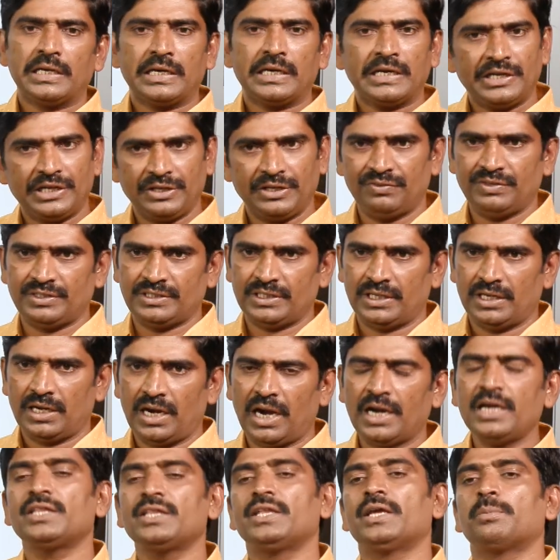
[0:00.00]
division
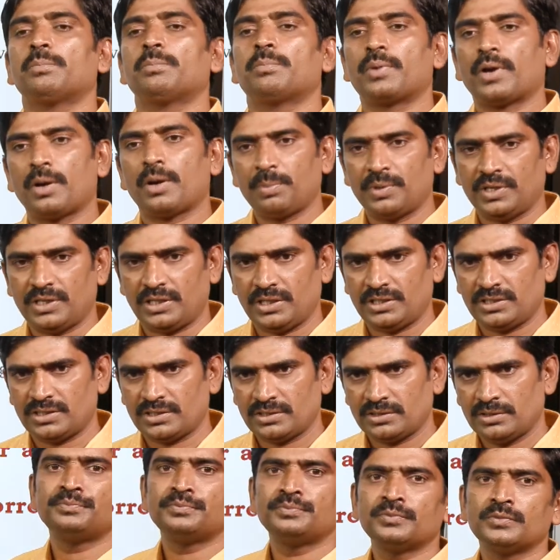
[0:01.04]
and their properties.
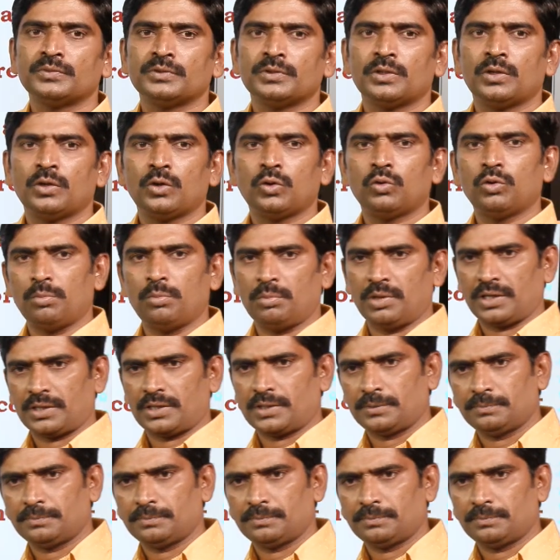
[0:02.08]
Homework.